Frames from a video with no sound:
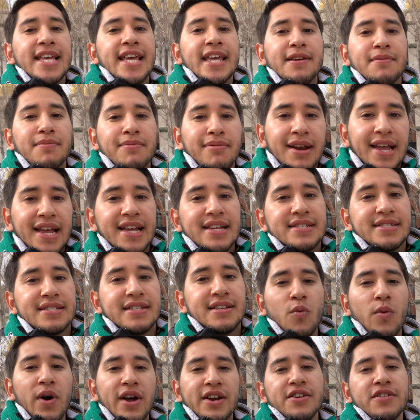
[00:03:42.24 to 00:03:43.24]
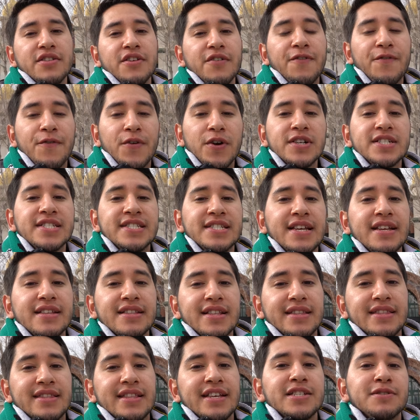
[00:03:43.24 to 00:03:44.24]
take place. One of the first things
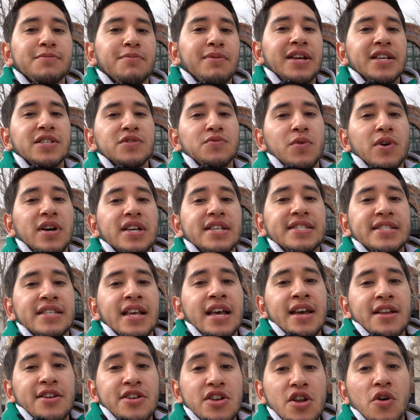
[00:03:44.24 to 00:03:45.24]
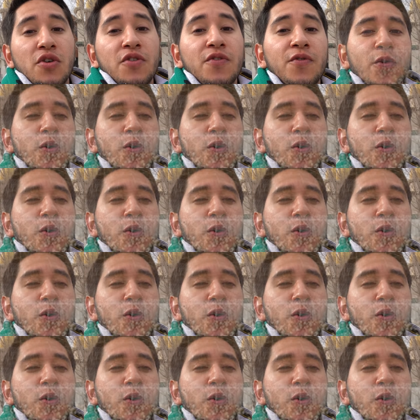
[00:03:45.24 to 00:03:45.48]
that this place was known